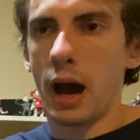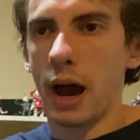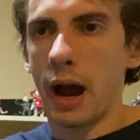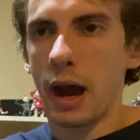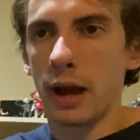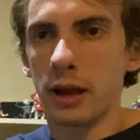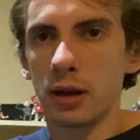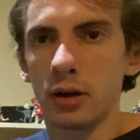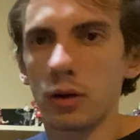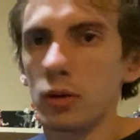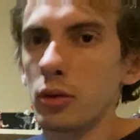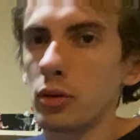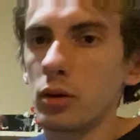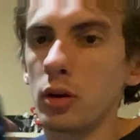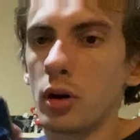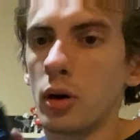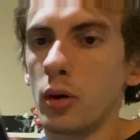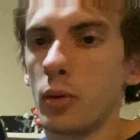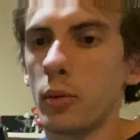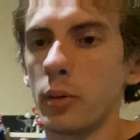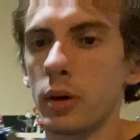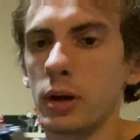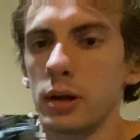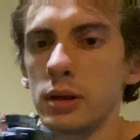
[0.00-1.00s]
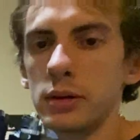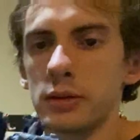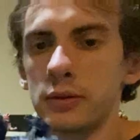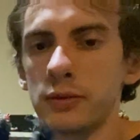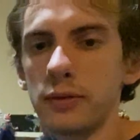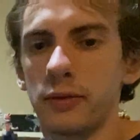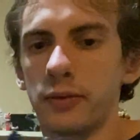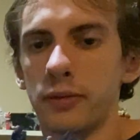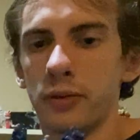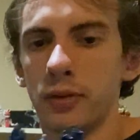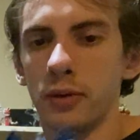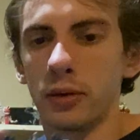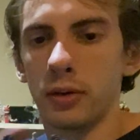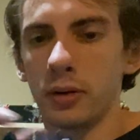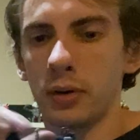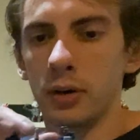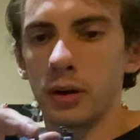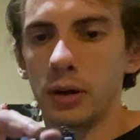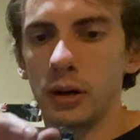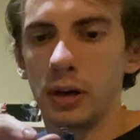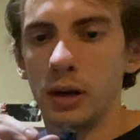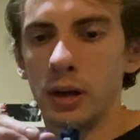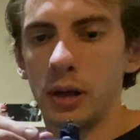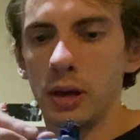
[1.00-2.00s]
I don't know what it's
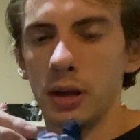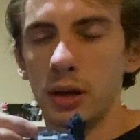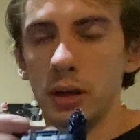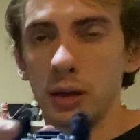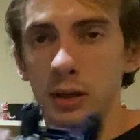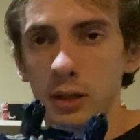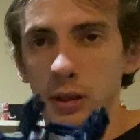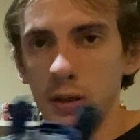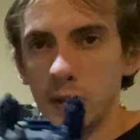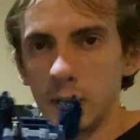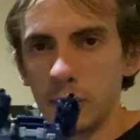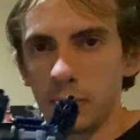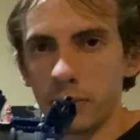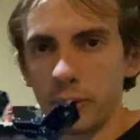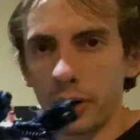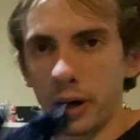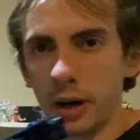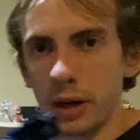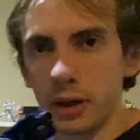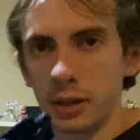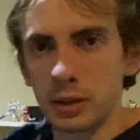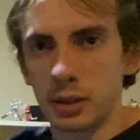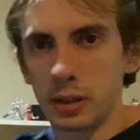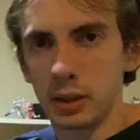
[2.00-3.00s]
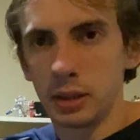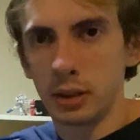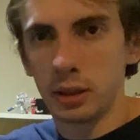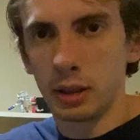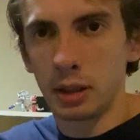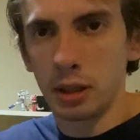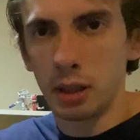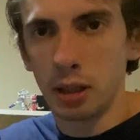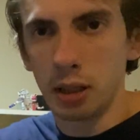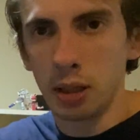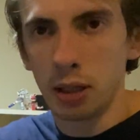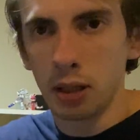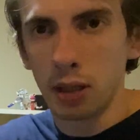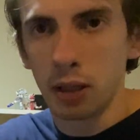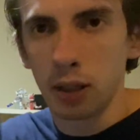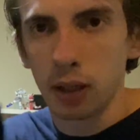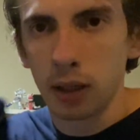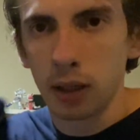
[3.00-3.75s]
for. Personally,